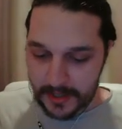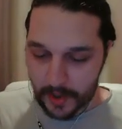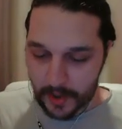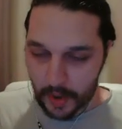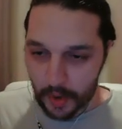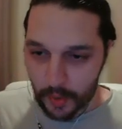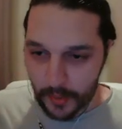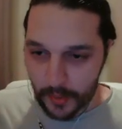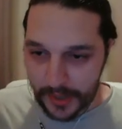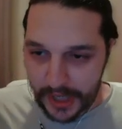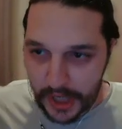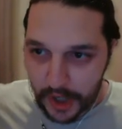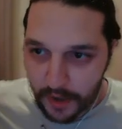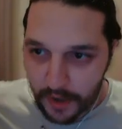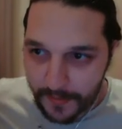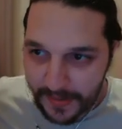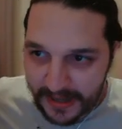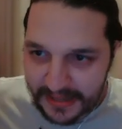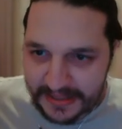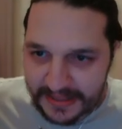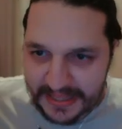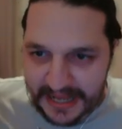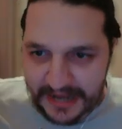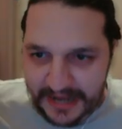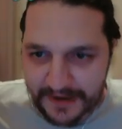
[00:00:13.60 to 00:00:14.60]
All we know
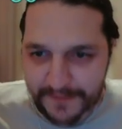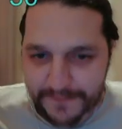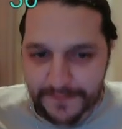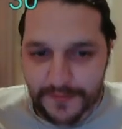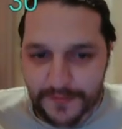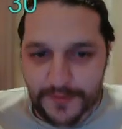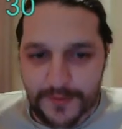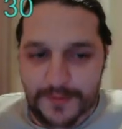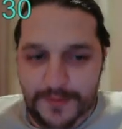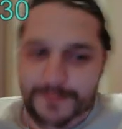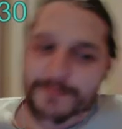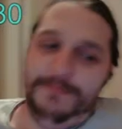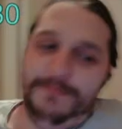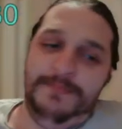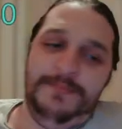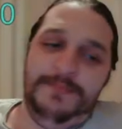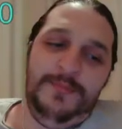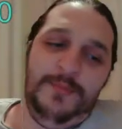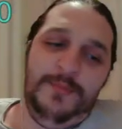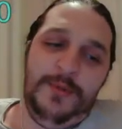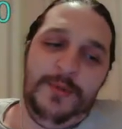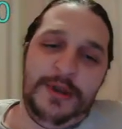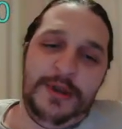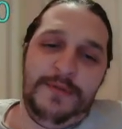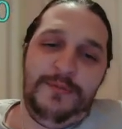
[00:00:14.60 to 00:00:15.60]
about Denethor,
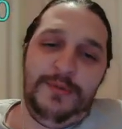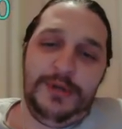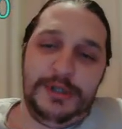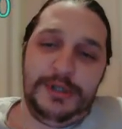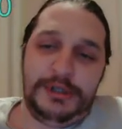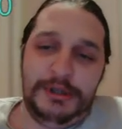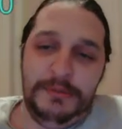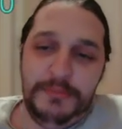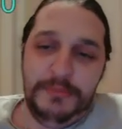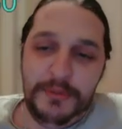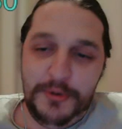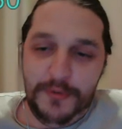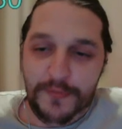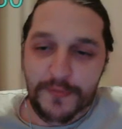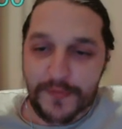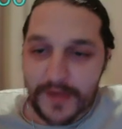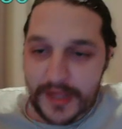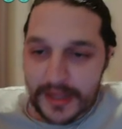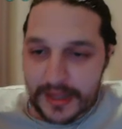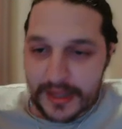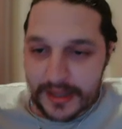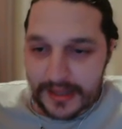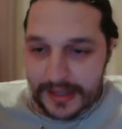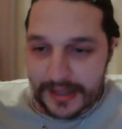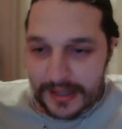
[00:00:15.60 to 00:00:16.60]
when you've watched the
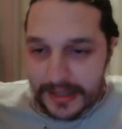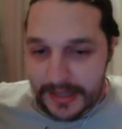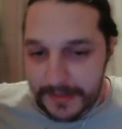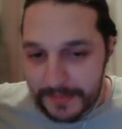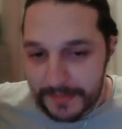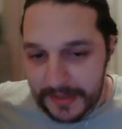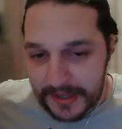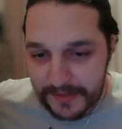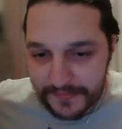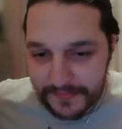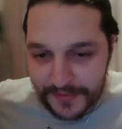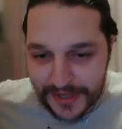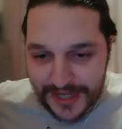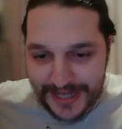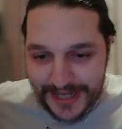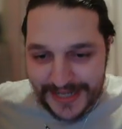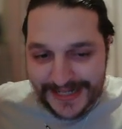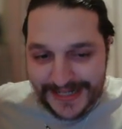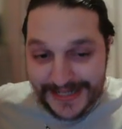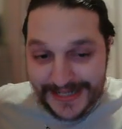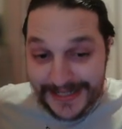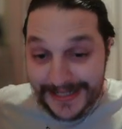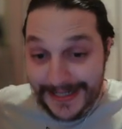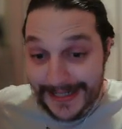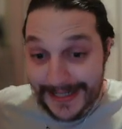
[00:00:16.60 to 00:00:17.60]
movies, is that he's a bit of a
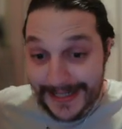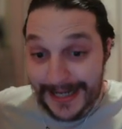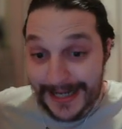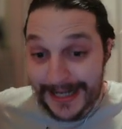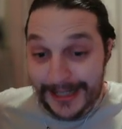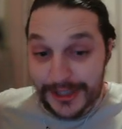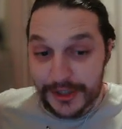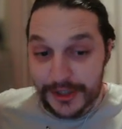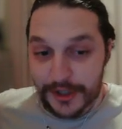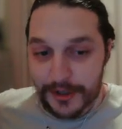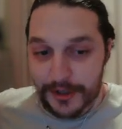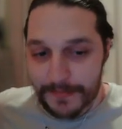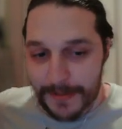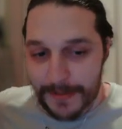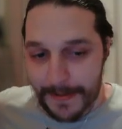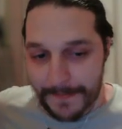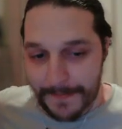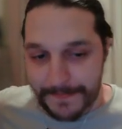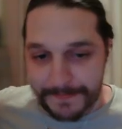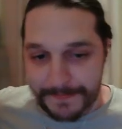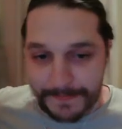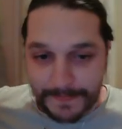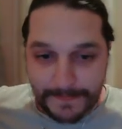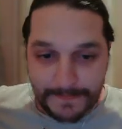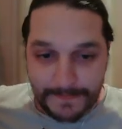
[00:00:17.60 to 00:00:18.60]
nut job.
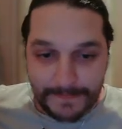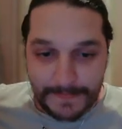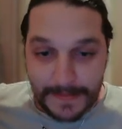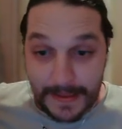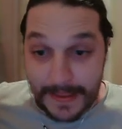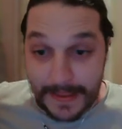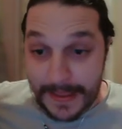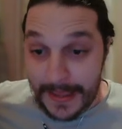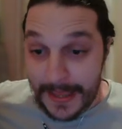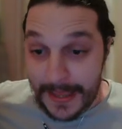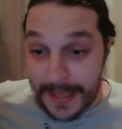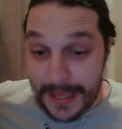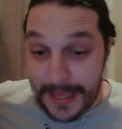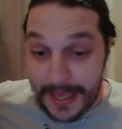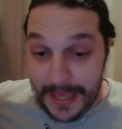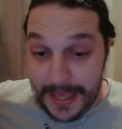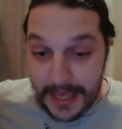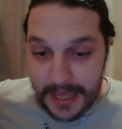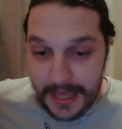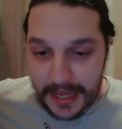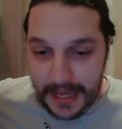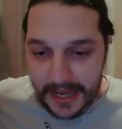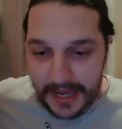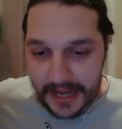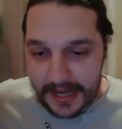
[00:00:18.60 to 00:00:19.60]

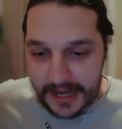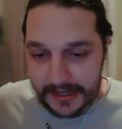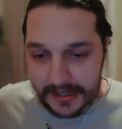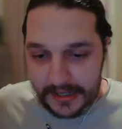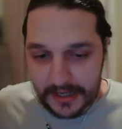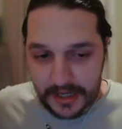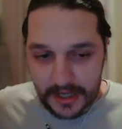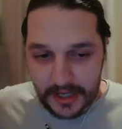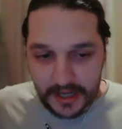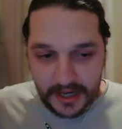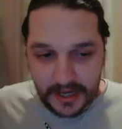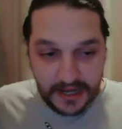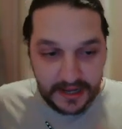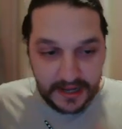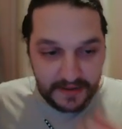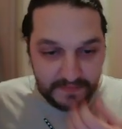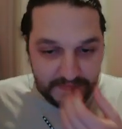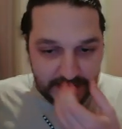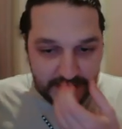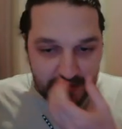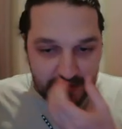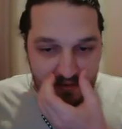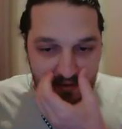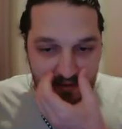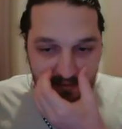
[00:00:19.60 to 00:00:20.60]
And he
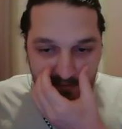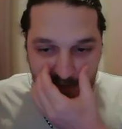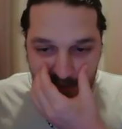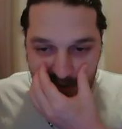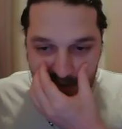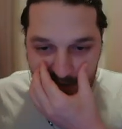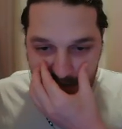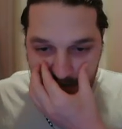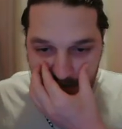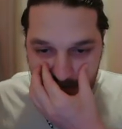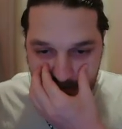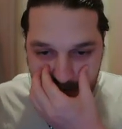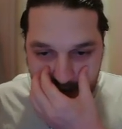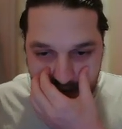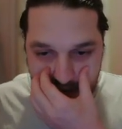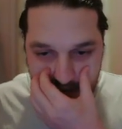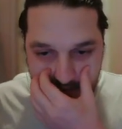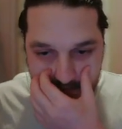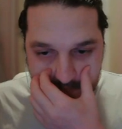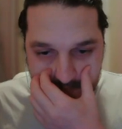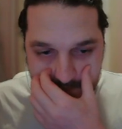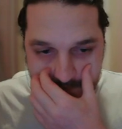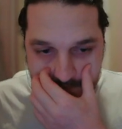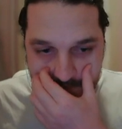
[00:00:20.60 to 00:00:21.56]
loves his tomatoes.